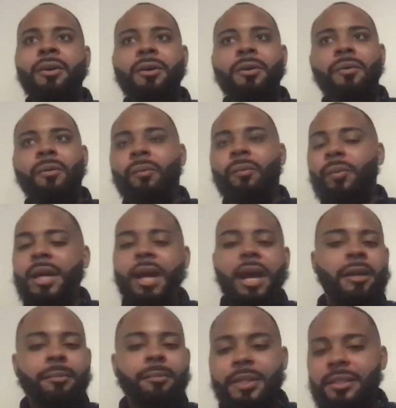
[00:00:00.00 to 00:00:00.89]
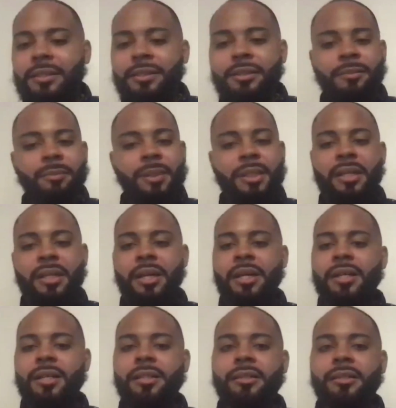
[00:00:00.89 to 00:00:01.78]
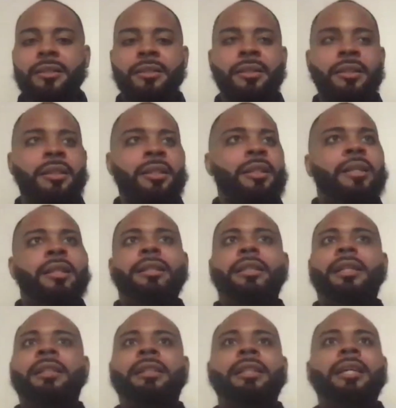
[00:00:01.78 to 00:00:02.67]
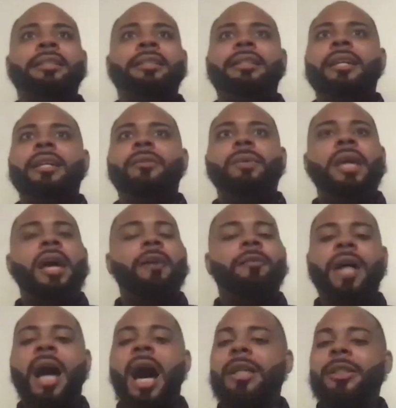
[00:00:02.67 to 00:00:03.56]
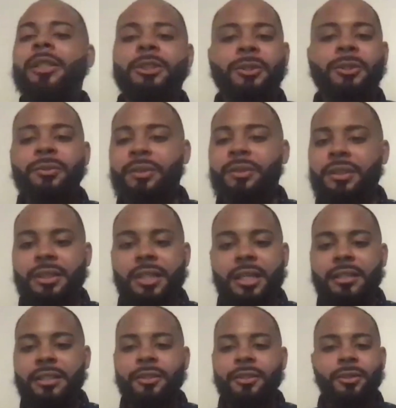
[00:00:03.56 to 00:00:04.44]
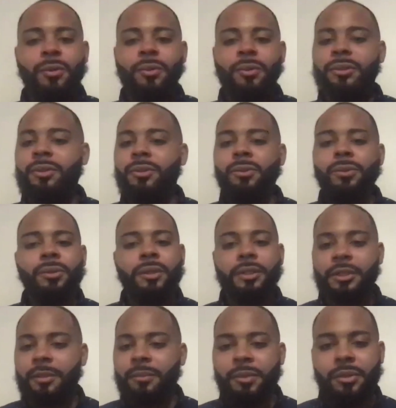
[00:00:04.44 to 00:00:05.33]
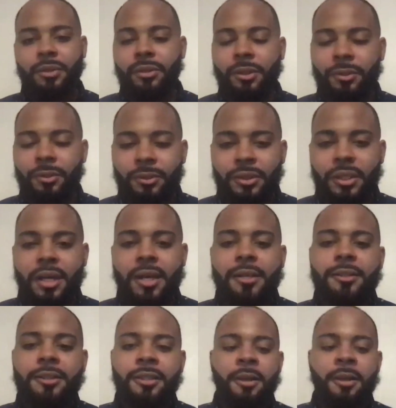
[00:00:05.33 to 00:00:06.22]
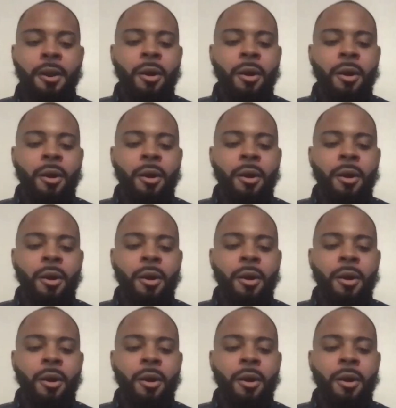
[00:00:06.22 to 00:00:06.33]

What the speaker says: went out of business because, like, let's say we have college students that didn't go to school or something along those lines.